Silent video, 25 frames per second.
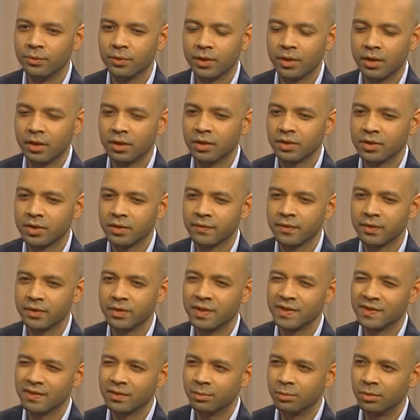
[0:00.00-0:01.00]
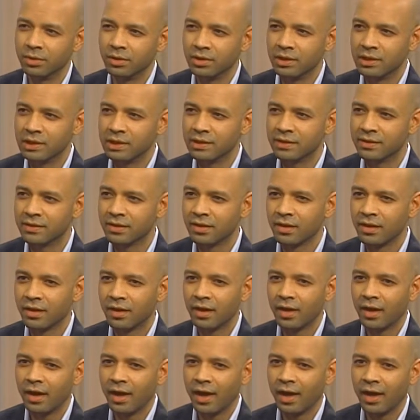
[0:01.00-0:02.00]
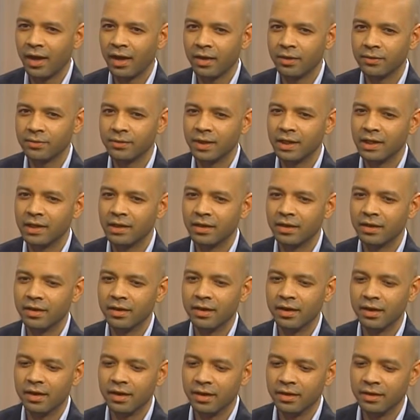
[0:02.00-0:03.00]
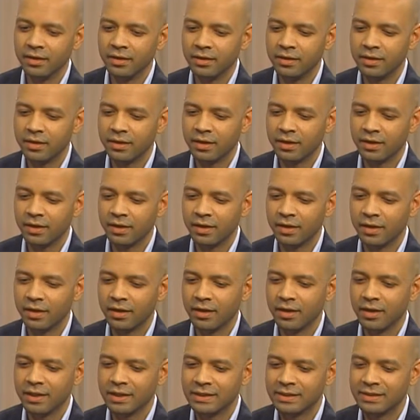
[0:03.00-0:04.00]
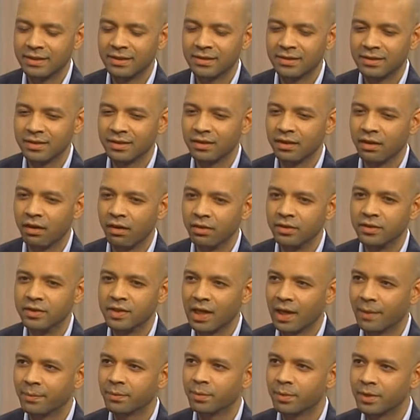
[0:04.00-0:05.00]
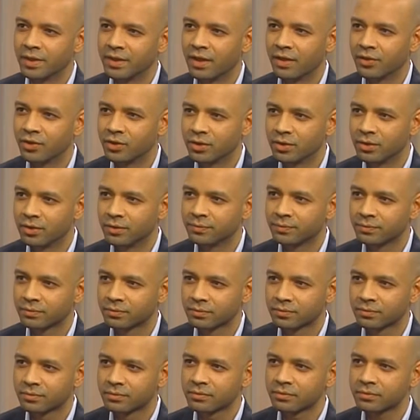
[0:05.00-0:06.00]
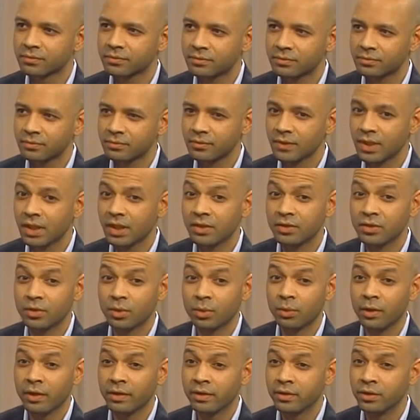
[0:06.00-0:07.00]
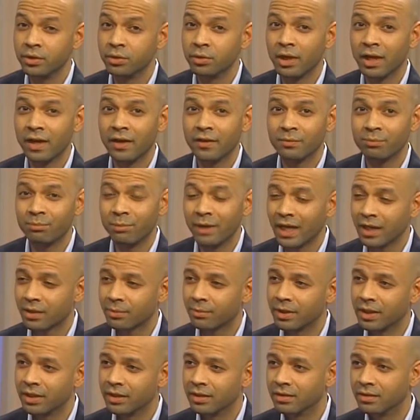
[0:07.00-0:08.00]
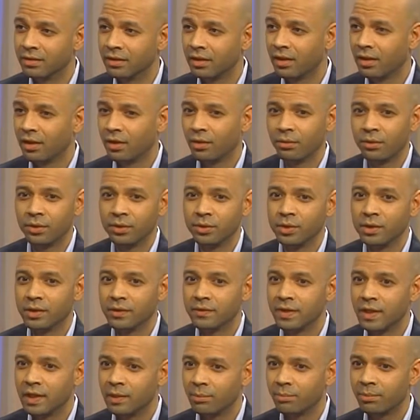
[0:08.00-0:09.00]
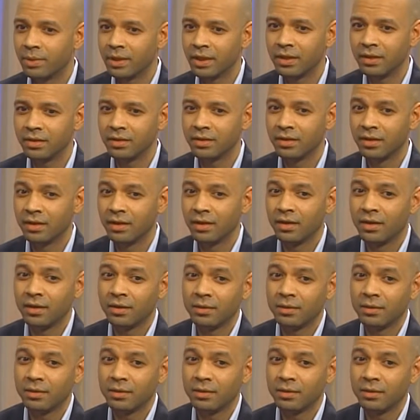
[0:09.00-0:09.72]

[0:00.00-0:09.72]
regardless of their disabilities, have an existing untapped potential. And so whether you have back pain, whether you have hip pain,